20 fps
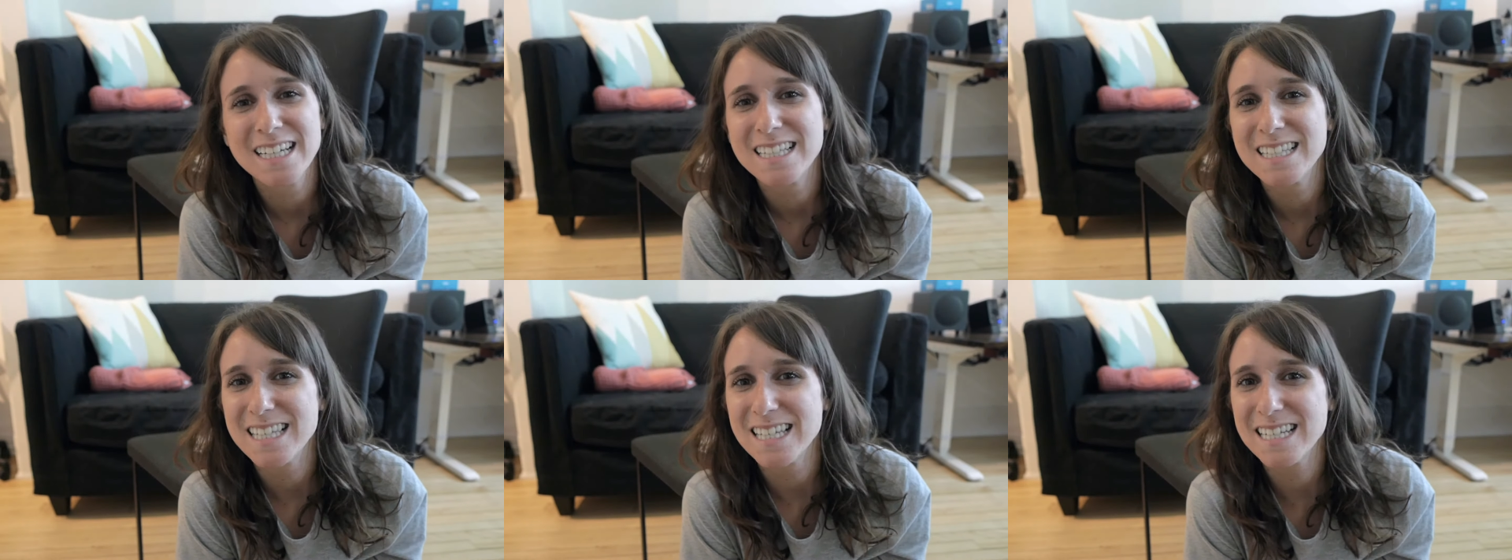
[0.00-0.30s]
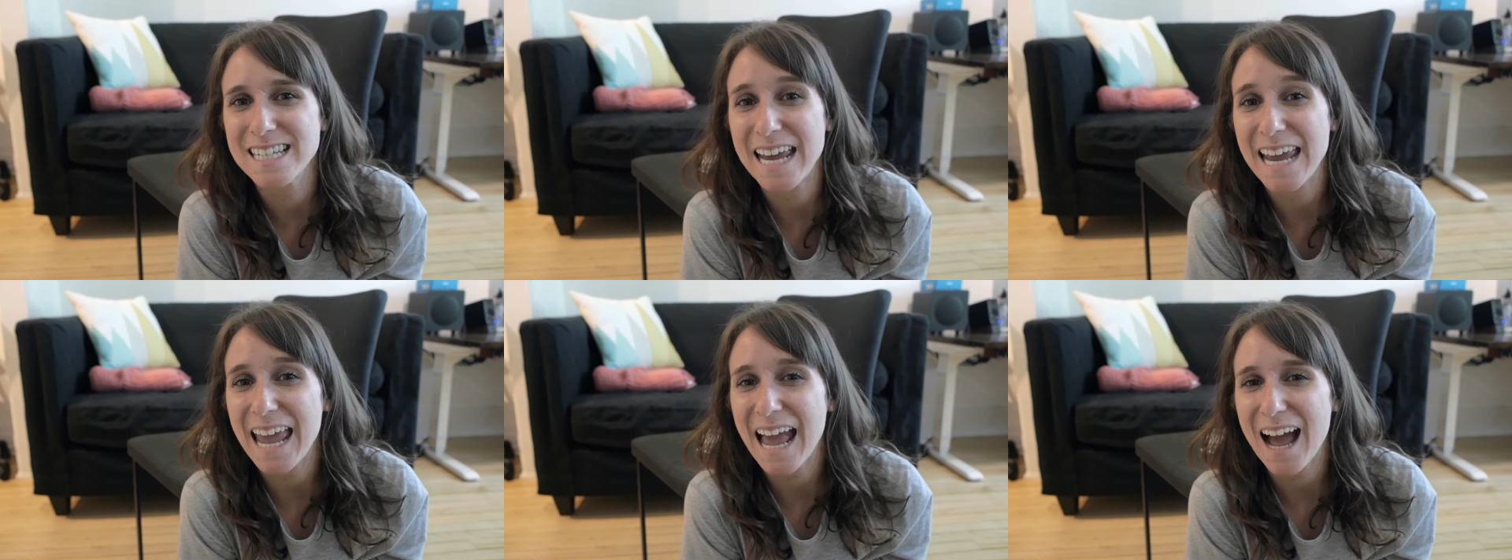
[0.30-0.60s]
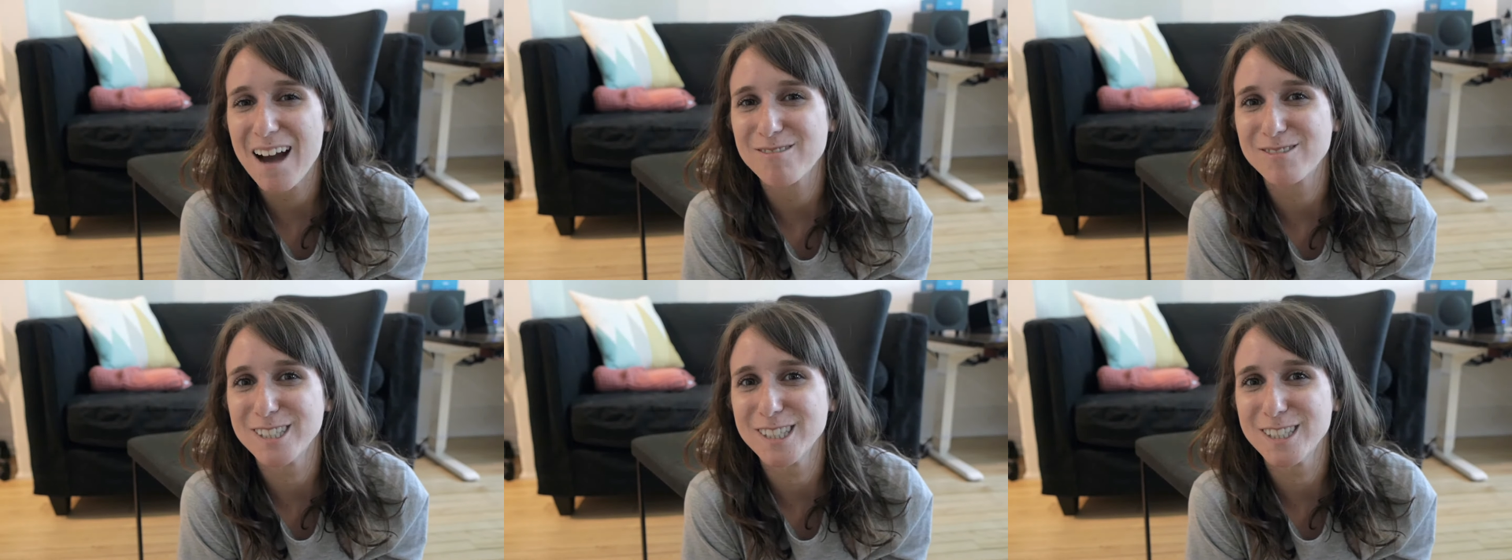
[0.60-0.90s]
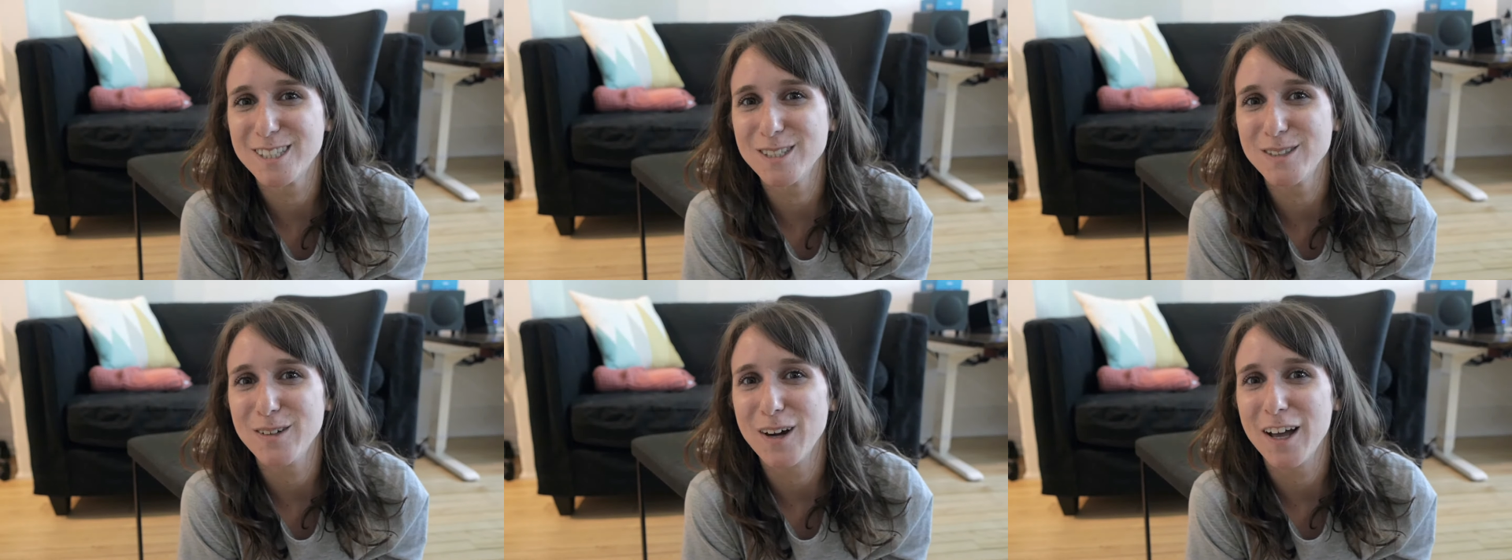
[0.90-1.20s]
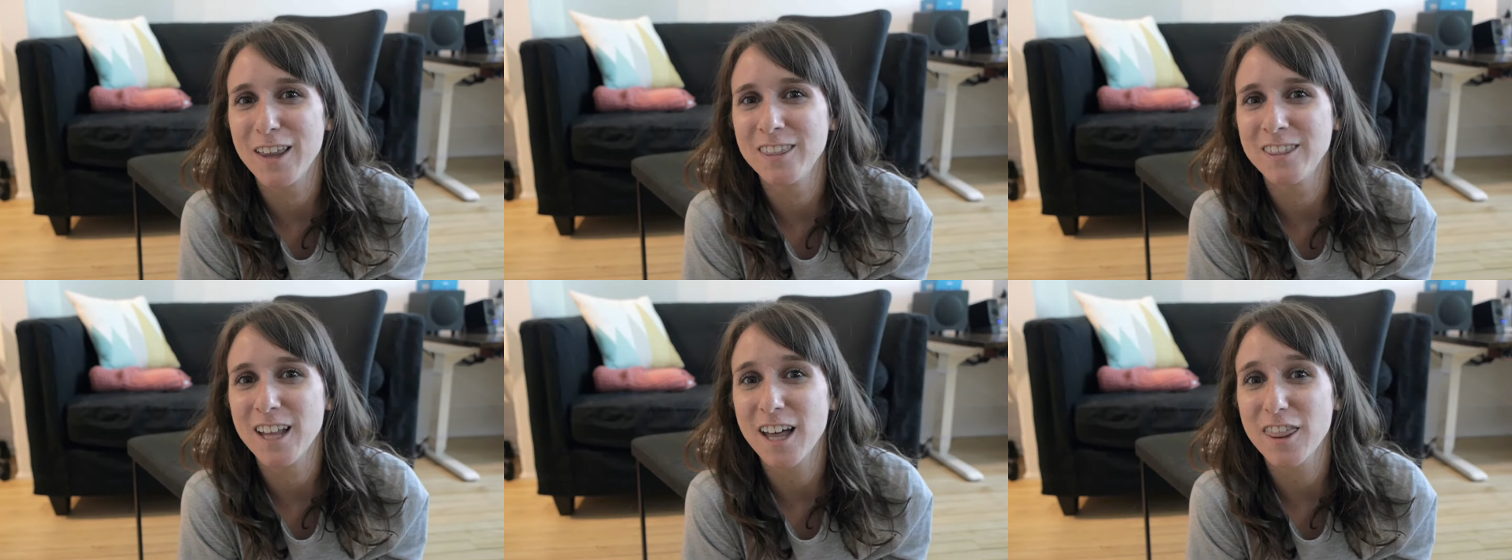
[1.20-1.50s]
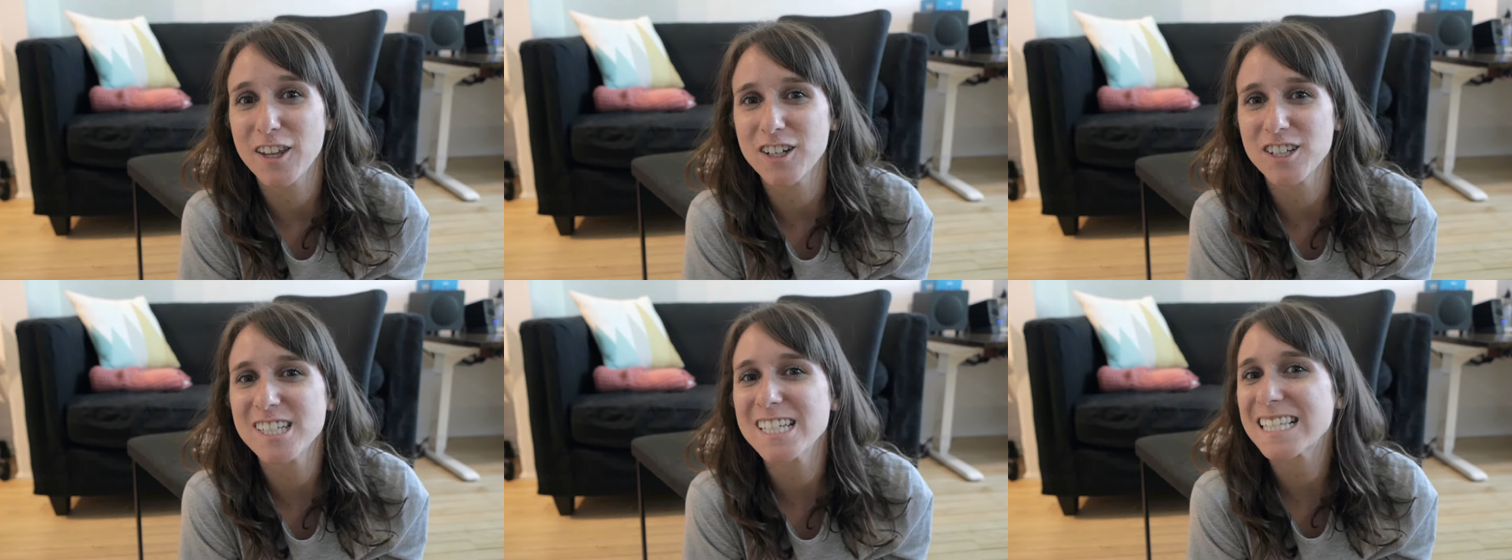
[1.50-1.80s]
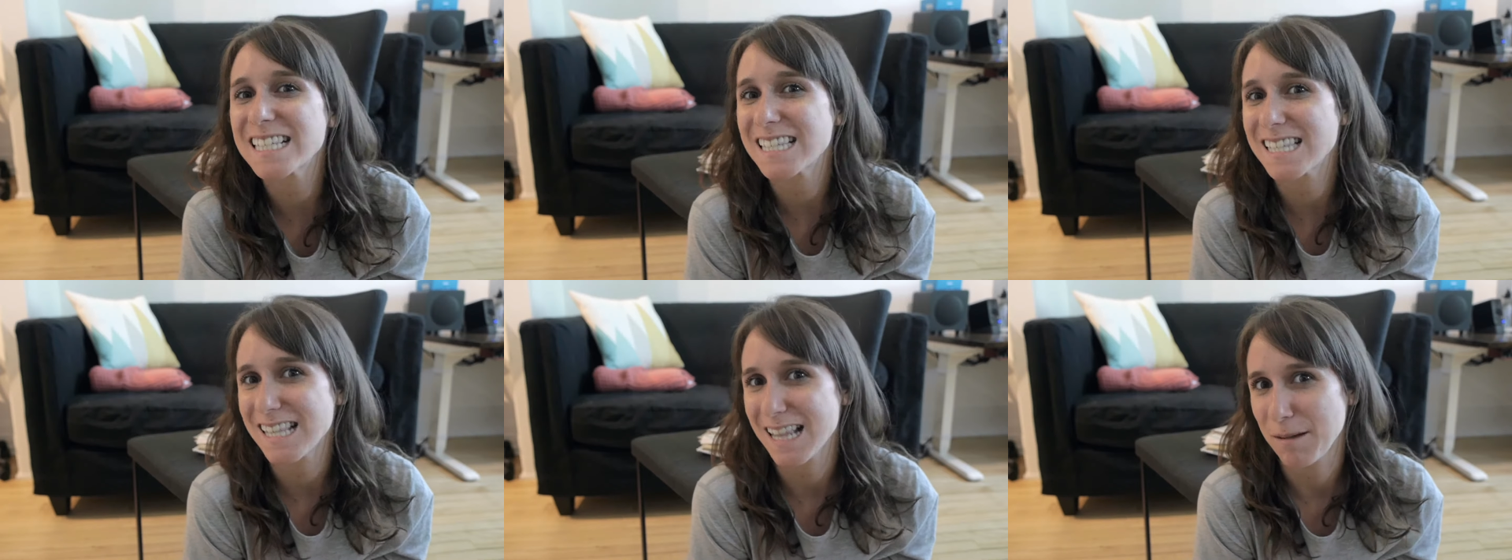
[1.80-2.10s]
Today I will do another
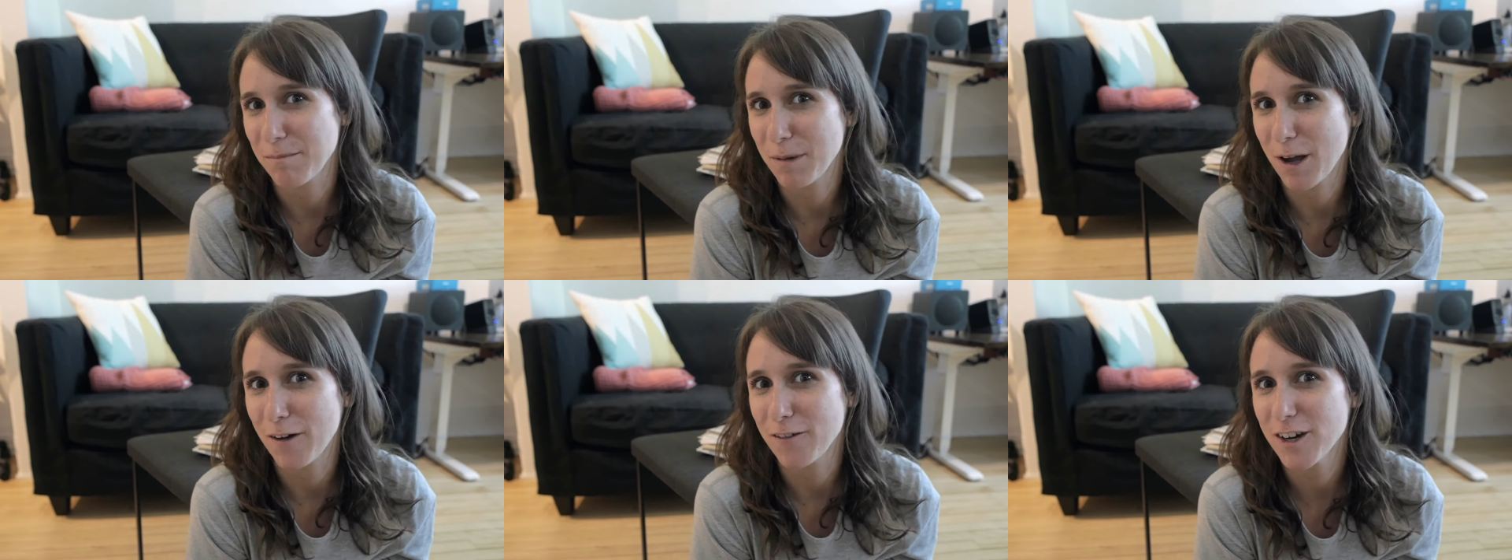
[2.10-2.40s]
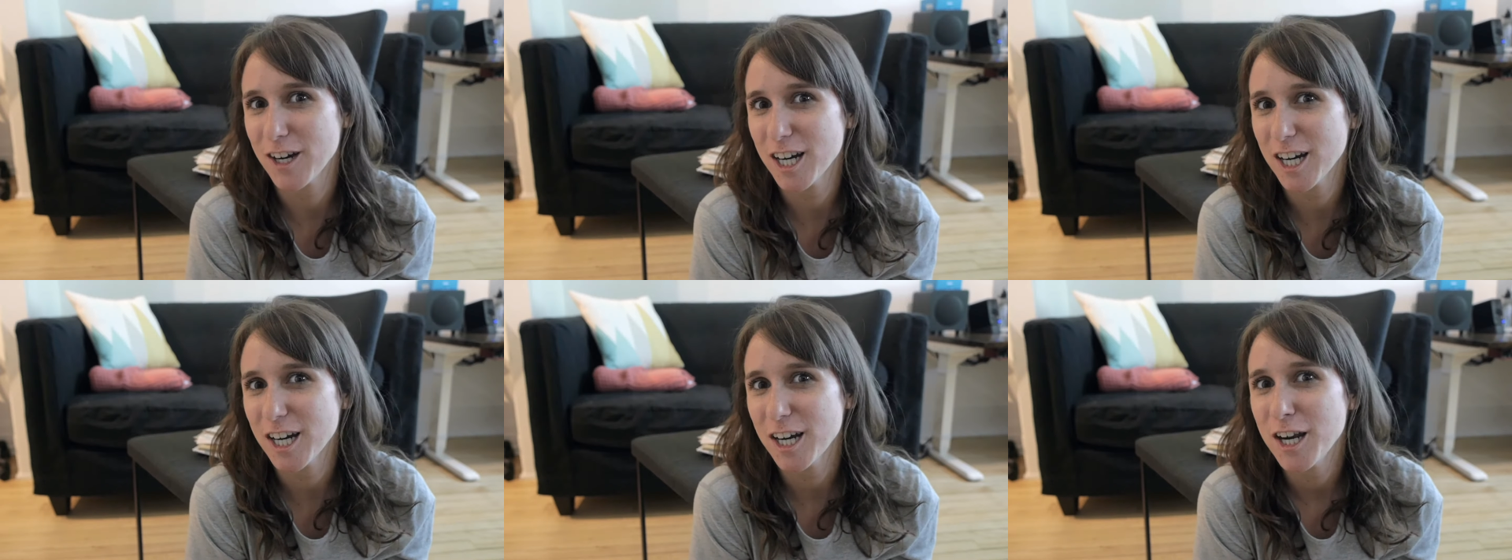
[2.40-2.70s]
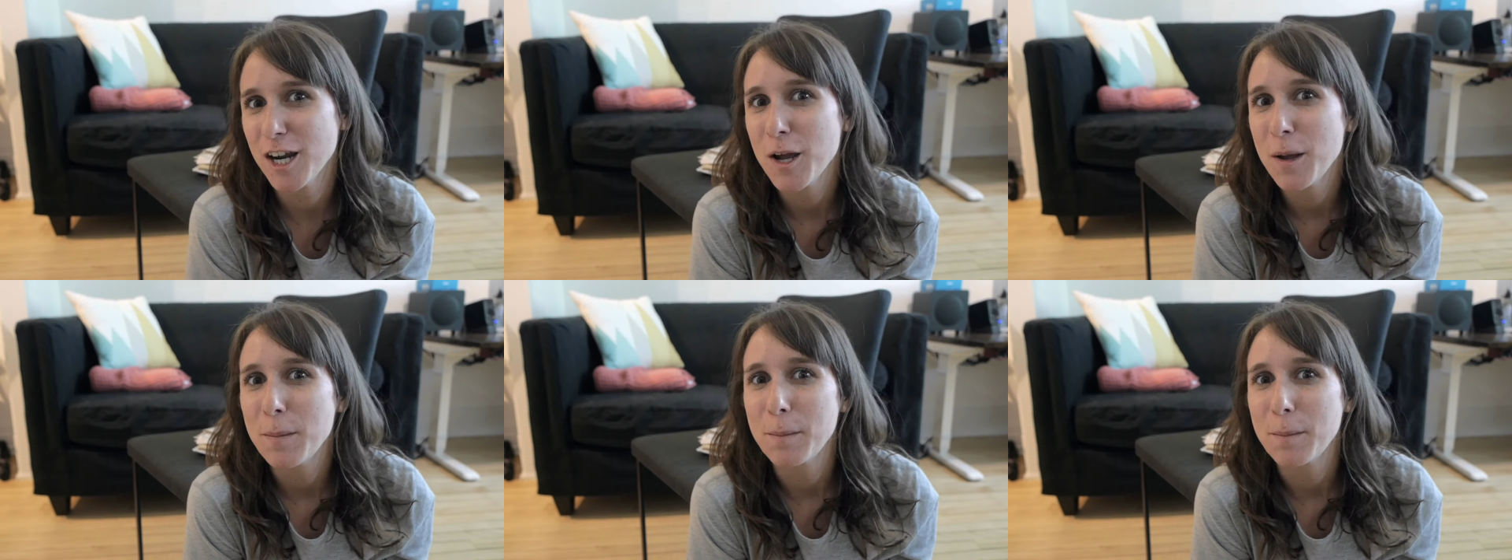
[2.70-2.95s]
slipcover,